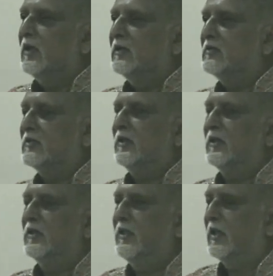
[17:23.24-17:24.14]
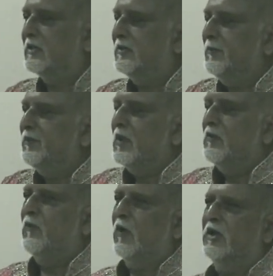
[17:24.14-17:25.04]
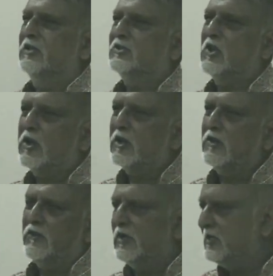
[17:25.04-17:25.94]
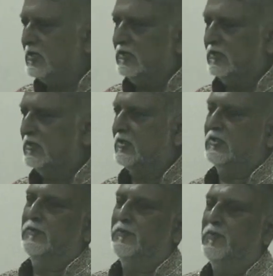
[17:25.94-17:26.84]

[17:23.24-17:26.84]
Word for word: is that for historic reasons,